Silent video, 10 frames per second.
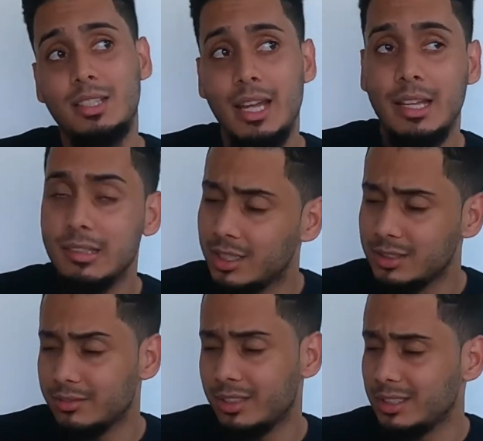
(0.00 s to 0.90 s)
debt
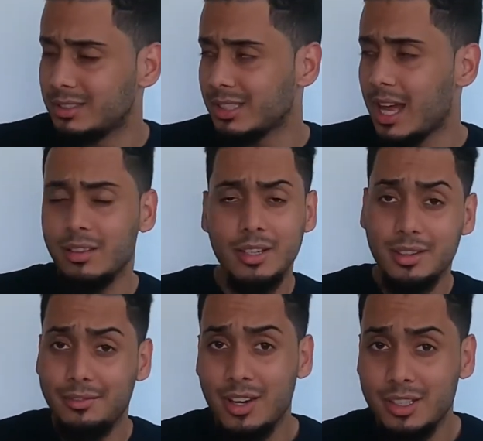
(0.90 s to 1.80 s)
doesn't really sound like
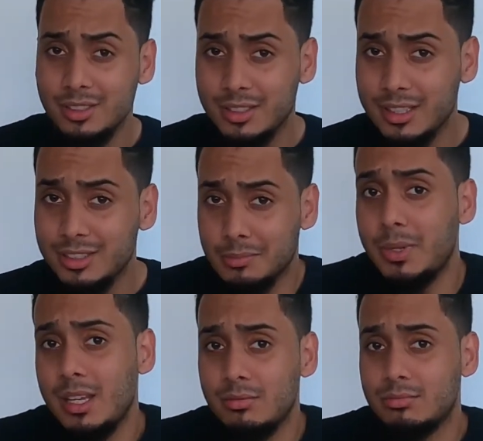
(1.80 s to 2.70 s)
the funnest thing to
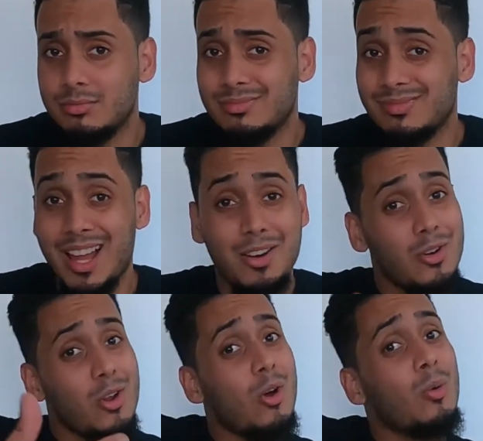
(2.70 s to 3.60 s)
me. I
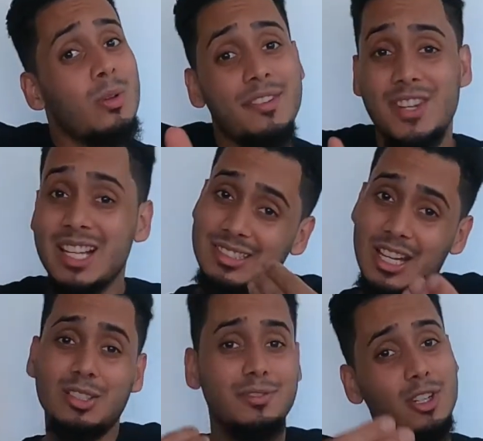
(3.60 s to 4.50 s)
don't know if that
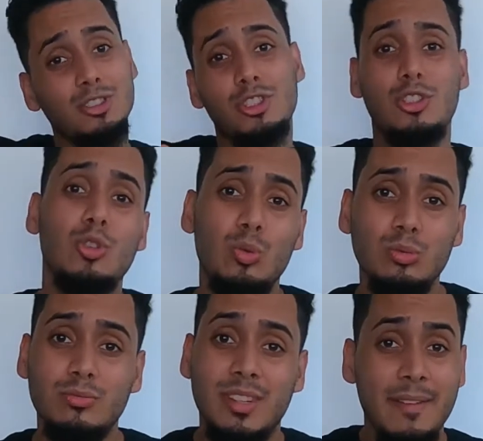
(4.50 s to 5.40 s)
sounds fun to
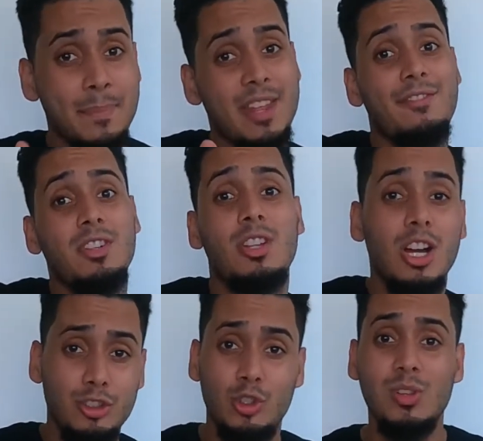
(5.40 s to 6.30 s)
you. If it
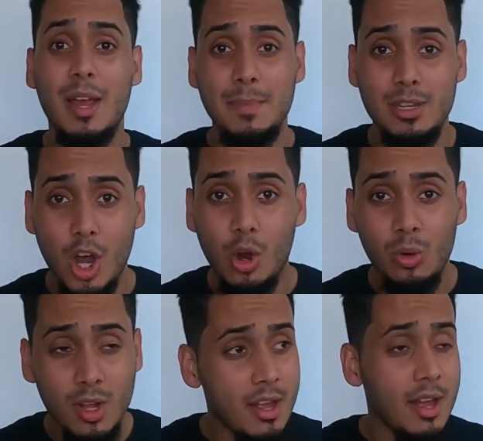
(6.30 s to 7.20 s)
does, you let me
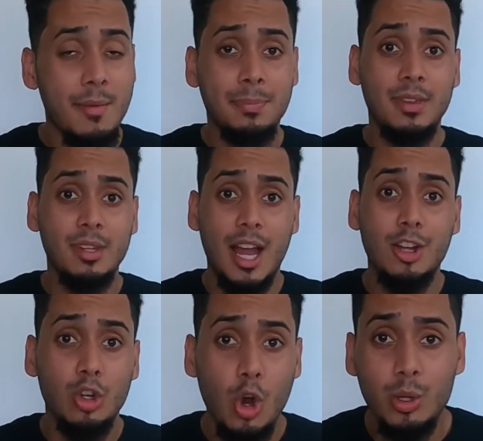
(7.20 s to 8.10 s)
know. I
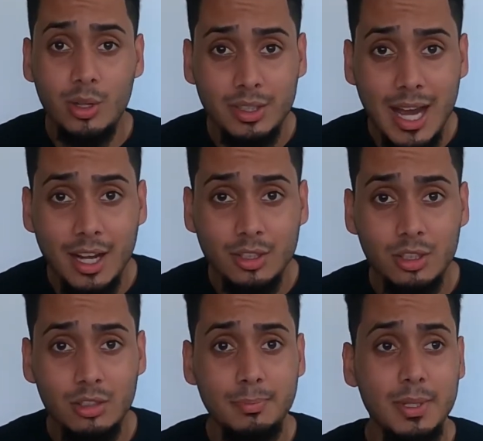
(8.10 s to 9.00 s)
can call you a
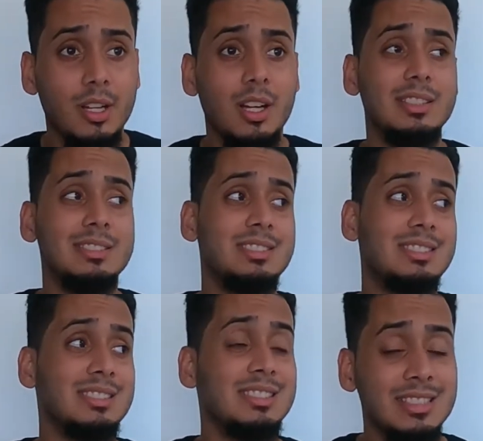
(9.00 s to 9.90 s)
doctor, because
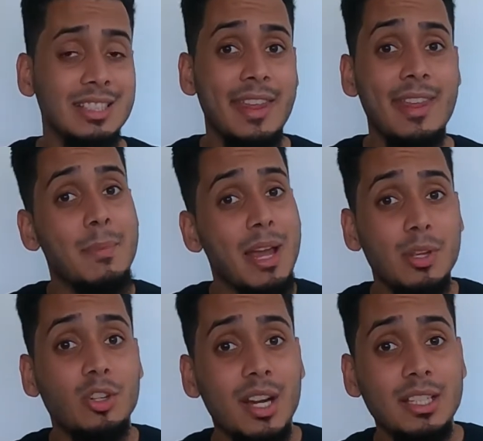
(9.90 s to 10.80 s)
you might
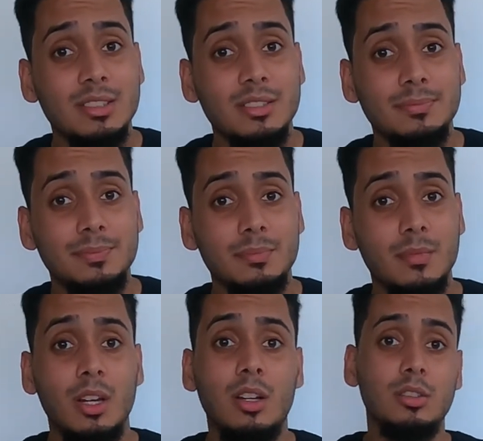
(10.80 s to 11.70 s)
be crazy.
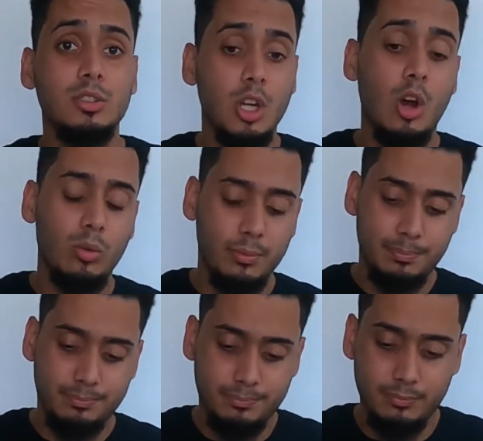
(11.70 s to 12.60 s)
So
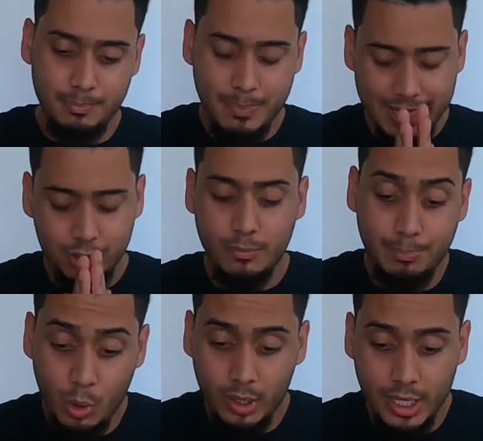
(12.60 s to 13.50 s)
back to the
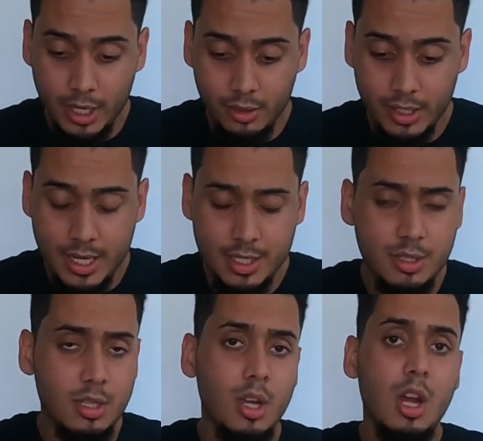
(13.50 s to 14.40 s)
point here is,